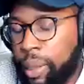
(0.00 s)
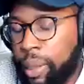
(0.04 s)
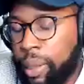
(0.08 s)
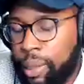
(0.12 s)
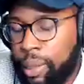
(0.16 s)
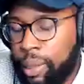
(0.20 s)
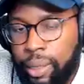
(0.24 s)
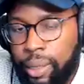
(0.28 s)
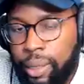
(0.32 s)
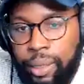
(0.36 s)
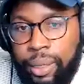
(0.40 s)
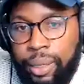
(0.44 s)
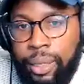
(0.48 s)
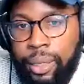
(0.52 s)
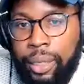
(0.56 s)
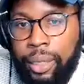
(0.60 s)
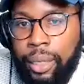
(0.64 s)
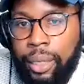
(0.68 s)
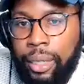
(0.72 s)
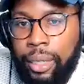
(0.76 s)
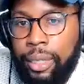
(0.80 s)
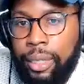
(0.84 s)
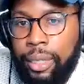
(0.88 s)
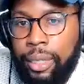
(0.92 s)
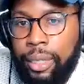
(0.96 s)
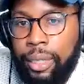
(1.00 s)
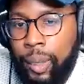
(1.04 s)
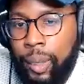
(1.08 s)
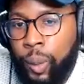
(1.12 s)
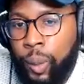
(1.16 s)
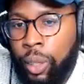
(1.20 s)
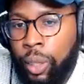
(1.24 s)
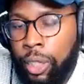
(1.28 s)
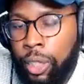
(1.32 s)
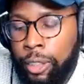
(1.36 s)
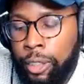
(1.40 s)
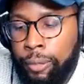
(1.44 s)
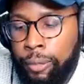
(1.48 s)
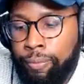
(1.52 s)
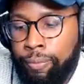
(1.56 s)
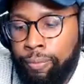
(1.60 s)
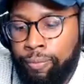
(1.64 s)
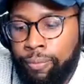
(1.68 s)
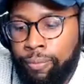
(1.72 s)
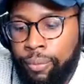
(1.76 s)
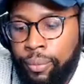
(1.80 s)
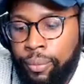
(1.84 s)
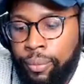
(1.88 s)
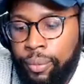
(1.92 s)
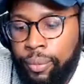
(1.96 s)
that makes sense. So
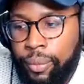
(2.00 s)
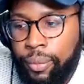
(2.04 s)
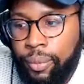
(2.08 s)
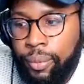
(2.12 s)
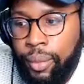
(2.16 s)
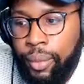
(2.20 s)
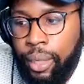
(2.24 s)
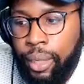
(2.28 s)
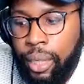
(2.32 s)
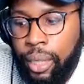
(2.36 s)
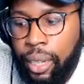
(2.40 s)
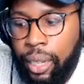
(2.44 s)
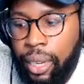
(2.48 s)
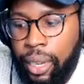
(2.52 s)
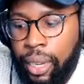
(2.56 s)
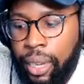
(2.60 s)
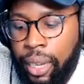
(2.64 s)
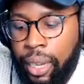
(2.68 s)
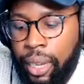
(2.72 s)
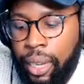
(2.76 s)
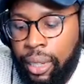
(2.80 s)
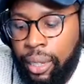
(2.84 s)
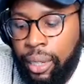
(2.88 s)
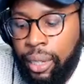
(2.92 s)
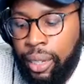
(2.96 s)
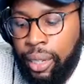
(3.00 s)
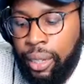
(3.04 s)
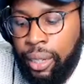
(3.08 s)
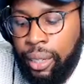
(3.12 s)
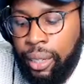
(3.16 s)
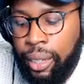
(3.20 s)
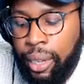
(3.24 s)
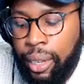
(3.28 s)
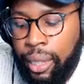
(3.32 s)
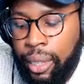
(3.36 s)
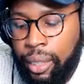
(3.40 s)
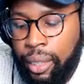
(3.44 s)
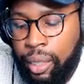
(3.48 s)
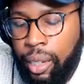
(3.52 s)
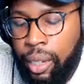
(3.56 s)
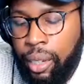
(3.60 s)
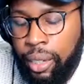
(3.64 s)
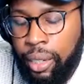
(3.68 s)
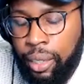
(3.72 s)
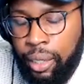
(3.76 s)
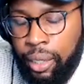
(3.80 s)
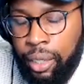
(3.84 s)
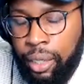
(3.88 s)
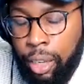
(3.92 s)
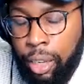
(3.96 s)
I
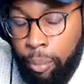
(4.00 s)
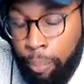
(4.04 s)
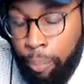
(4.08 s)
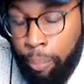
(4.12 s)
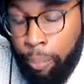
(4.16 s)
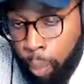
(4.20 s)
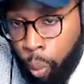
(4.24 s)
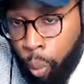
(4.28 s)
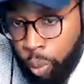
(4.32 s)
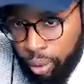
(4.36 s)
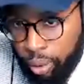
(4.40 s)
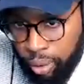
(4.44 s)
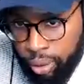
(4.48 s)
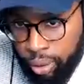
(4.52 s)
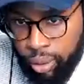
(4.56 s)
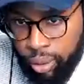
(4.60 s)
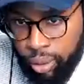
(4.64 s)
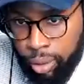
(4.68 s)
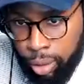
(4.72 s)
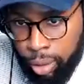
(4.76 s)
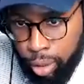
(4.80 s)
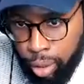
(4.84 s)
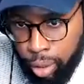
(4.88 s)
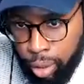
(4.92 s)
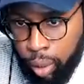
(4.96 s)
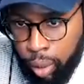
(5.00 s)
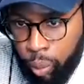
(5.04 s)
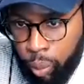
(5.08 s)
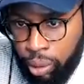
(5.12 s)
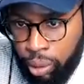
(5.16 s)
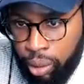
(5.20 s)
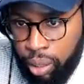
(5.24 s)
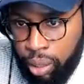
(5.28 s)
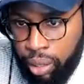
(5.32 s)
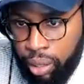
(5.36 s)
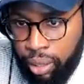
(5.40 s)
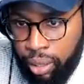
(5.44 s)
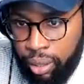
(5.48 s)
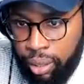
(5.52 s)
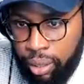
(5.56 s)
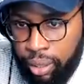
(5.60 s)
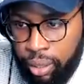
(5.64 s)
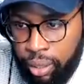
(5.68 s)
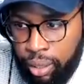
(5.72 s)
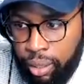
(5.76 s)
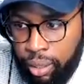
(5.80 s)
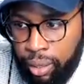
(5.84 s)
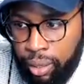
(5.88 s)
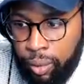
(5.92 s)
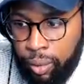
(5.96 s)
thought it important to note
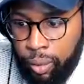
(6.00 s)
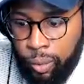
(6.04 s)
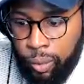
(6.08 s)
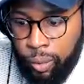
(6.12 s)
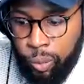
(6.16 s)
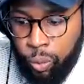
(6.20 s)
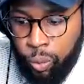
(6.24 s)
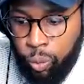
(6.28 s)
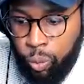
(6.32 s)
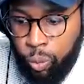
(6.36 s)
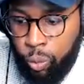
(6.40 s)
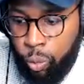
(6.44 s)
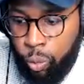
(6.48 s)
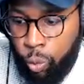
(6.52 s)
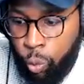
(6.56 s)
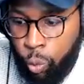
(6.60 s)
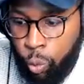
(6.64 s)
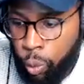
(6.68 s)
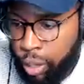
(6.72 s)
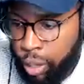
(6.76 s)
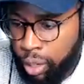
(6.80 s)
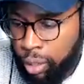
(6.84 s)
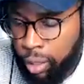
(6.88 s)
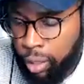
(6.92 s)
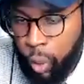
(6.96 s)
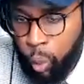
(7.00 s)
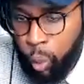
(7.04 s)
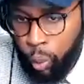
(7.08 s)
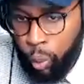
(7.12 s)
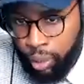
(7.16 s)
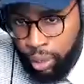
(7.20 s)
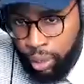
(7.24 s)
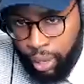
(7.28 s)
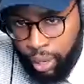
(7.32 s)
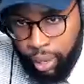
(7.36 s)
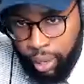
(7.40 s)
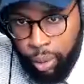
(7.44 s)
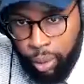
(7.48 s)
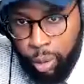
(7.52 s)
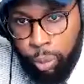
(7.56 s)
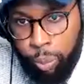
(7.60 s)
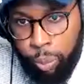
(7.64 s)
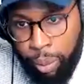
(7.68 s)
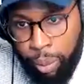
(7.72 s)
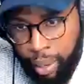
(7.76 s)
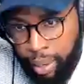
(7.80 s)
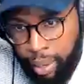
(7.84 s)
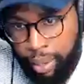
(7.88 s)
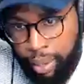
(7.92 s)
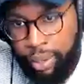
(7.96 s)
that when going
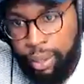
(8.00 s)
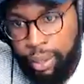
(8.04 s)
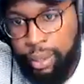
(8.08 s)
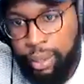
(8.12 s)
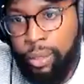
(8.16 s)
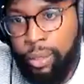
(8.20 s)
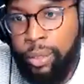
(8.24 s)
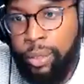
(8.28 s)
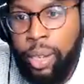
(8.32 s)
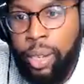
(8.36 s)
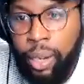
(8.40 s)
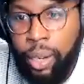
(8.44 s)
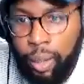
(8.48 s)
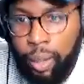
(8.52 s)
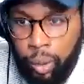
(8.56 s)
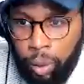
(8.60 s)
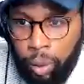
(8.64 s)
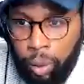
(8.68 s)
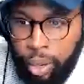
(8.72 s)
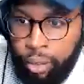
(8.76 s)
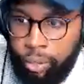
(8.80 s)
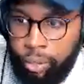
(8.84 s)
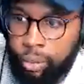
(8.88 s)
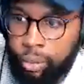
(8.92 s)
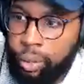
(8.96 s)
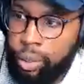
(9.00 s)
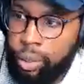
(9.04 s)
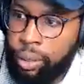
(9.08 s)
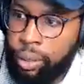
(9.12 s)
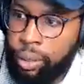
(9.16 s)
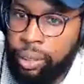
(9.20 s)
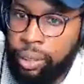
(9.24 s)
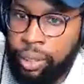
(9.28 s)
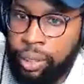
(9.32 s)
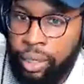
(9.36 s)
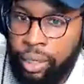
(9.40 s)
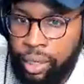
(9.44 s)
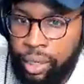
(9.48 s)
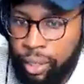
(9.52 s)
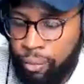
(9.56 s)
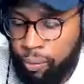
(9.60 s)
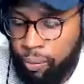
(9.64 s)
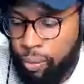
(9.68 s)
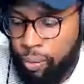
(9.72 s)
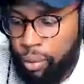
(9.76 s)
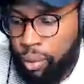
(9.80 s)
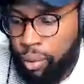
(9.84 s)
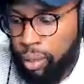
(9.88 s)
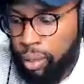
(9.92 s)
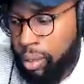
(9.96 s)
down this path of counteroffers,
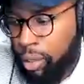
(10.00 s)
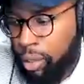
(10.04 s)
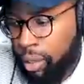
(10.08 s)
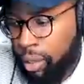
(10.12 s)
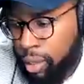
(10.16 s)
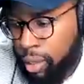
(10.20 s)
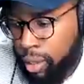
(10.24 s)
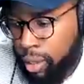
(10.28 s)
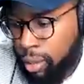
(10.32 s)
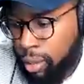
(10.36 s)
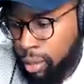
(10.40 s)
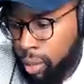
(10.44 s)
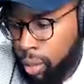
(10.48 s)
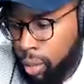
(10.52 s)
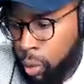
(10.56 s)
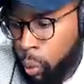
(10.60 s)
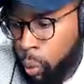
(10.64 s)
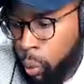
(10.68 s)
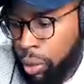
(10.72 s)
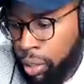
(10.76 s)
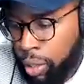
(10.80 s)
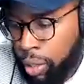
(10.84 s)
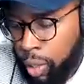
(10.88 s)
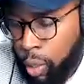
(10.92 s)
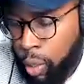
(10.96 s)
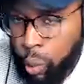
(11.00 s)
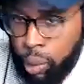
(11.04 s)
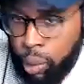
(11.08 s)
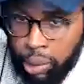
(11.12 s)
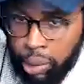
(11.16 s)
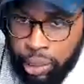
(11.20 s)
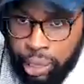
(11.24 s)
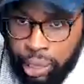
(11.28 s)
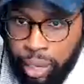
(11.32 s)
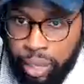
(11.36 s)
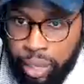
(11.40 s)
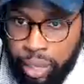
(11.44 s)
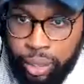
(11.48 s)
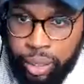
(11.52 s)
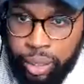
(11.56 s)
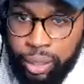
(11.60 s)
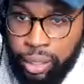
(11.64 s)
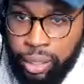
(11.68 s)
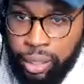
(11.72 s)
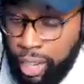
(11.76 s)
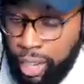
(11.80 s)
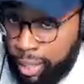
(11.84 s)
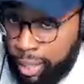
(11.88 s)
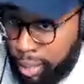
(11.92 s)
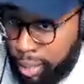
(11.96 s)
doing a
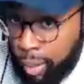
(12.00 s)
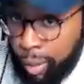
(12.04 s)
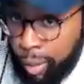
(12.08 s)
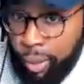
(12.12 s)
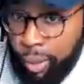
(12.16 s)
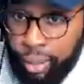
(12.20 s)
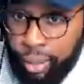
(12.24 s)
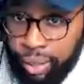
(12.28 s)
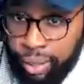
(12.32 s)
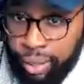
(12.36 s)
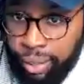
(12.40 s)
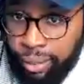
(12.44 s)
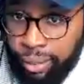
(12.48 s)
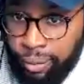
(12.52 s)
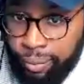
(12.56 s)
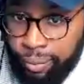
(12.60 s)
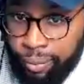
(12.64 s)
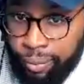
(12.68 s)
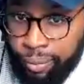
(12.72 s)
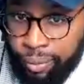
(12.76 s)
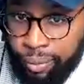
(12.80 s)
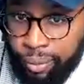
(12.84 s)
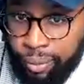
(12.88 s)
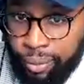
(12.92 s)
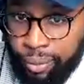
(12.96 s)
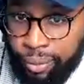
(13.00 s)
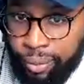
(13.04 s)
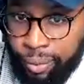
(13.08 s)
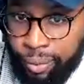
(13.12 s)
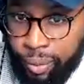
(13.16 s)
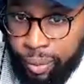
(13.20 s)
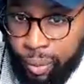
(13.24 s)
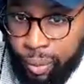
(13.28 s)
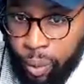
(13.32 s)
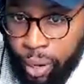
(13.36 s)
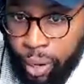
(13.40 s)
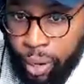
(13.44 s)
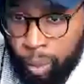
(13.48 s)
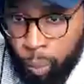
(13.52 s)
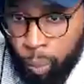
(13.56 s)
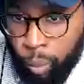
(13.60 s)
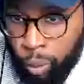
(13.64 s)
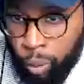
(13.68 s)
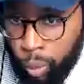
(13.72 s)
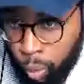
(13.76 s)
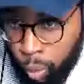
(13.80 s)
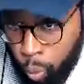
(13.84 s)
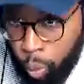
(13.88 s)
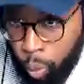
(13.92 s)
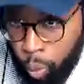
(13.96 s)
negotiation internally,
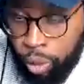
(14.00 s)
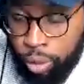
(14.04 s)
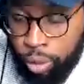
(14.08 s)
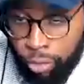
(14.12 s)
right? When